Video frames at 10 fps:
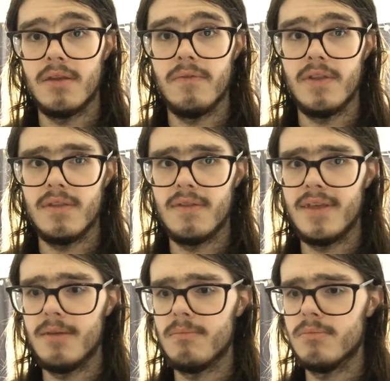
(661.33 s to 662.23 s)
convinces
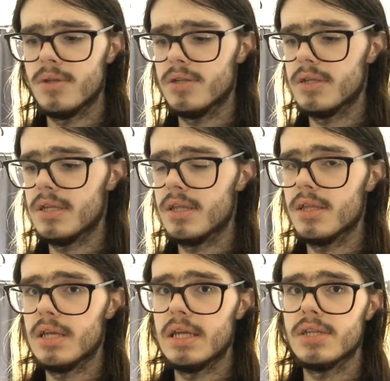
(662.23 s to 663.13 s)
him
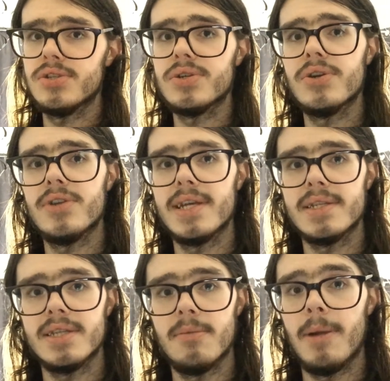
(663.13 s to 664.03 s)
to go down
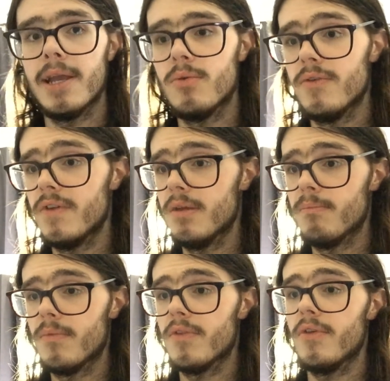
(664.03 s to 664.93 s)
to the bank with
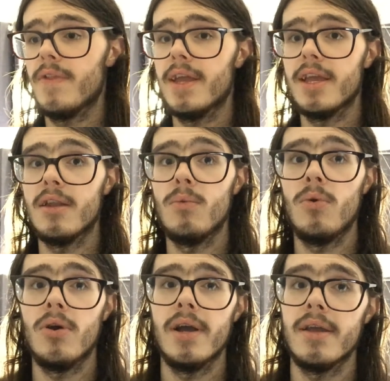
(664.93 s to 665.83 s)
him so they can
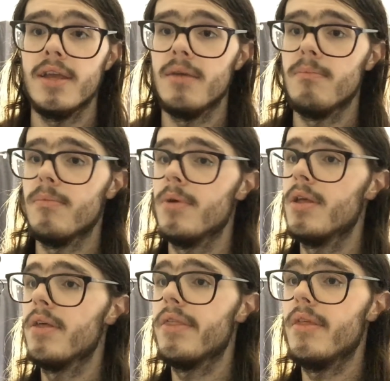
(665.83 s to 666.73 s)
wire him
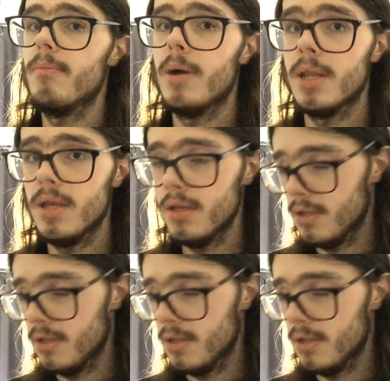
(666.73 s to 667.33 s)
the money